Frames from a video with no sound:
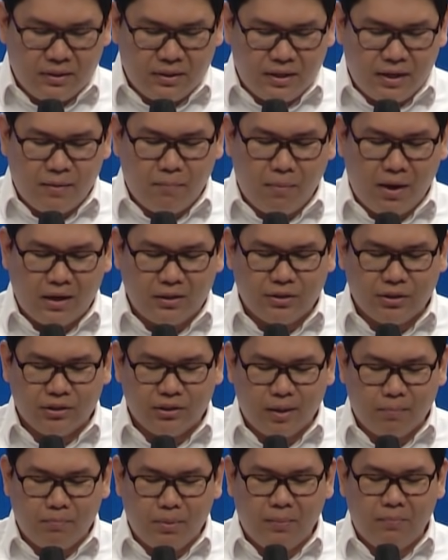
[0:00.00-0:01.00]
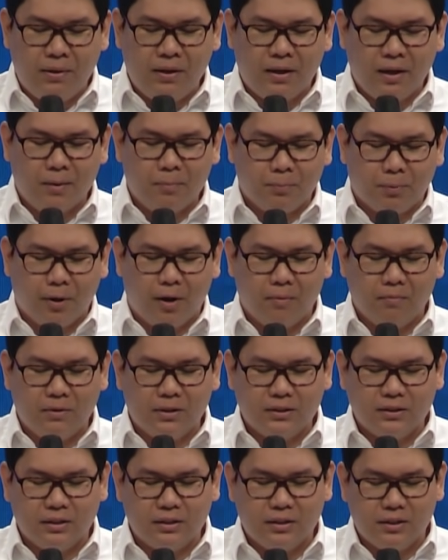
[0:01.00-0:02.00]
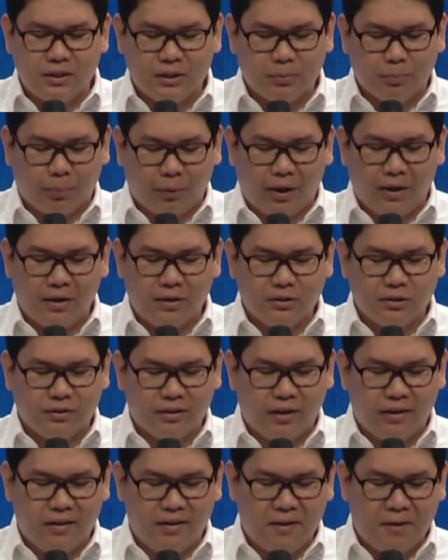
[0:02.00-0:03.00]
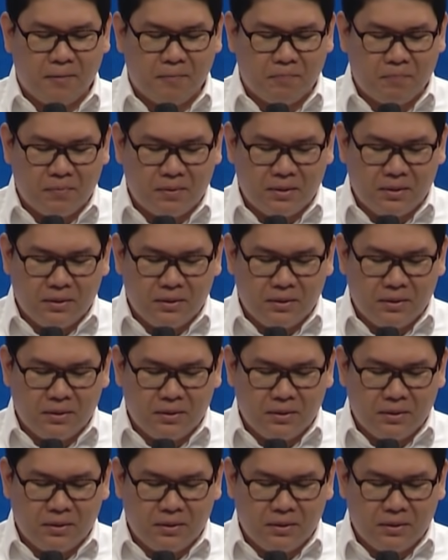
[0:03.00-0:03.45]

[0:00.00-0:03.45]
He mentioned a biblical promise in his prayer saying,